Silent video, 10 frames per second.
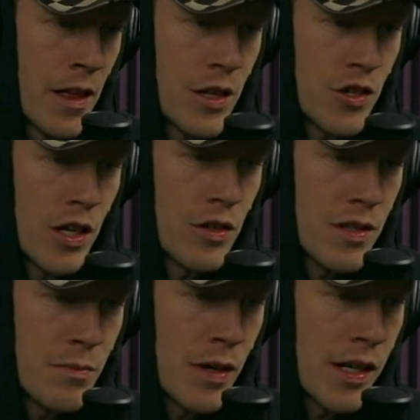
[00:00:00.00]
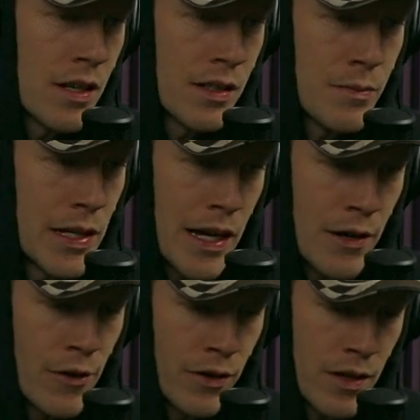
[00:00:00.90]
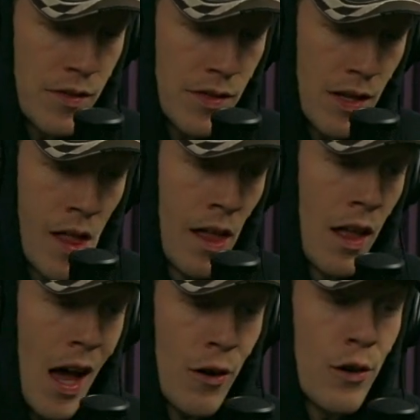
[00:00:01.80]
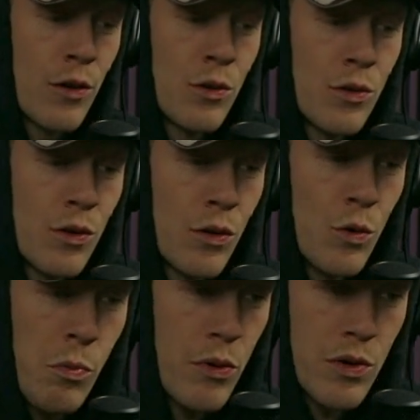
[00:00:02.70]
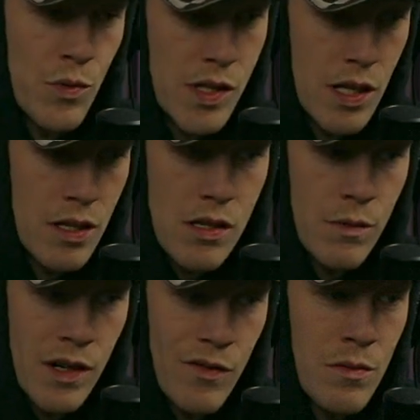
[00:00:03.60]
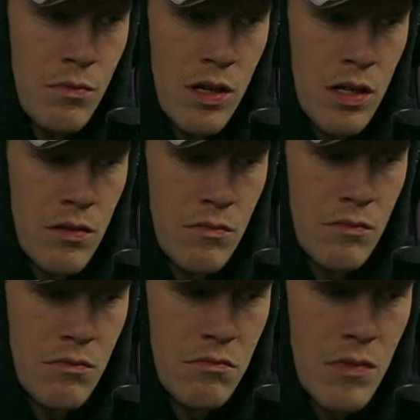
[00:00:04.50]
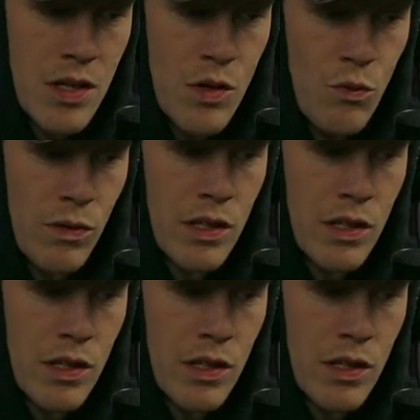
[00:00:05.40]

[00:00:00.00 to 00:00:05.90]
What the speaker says: And shout out to Buddy on the piano, because I don't know who produced this or whatever, but it's